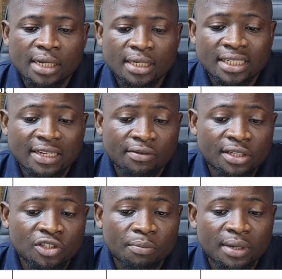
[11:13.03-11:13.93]
the
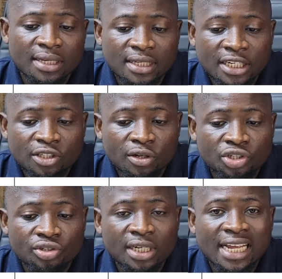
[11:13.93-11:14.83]
17th topic is
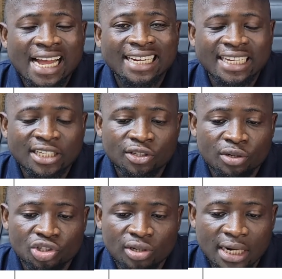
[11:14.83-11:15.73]
industry and
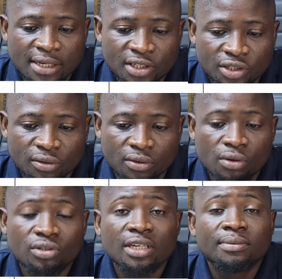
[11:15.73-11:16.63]
industrialization,
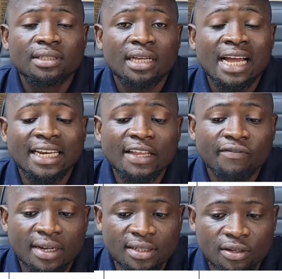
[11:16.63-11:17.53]
concepts and
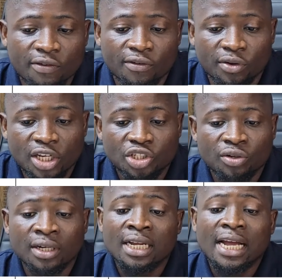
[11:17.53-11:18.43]
effects of
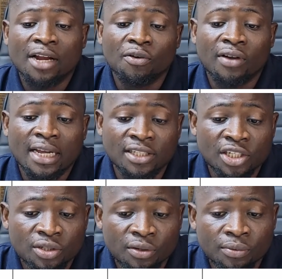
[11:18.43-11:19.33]
location and
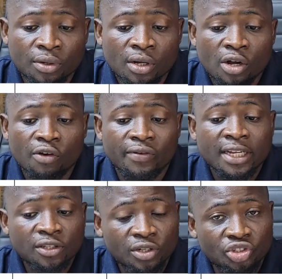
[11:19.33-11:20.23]
localization of
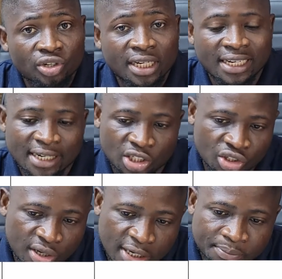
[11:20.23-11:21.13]
industry in
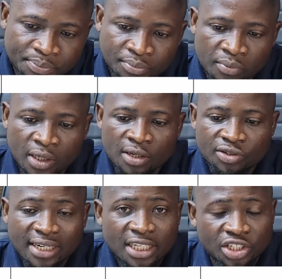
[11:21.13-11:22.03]
Nigeria,
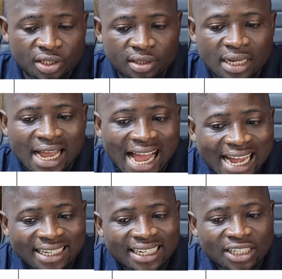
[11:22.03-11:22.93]
strategies
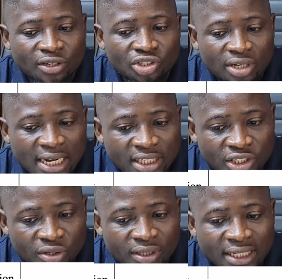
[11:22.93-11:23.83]
and
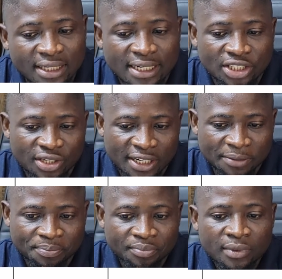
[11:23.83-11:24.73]
industrialization in Nigeria,
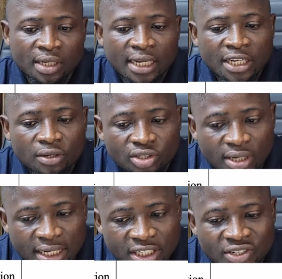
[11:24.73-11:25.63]

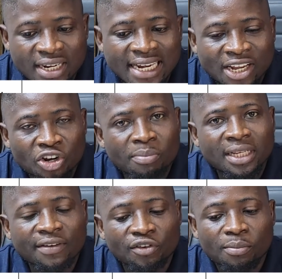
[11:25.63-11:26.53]
industrialization and economic
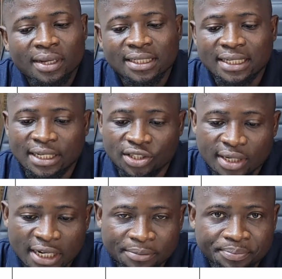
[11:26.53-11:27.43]
development in
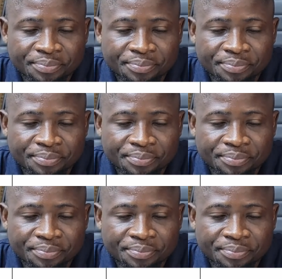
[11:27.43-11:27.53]
Nigeria,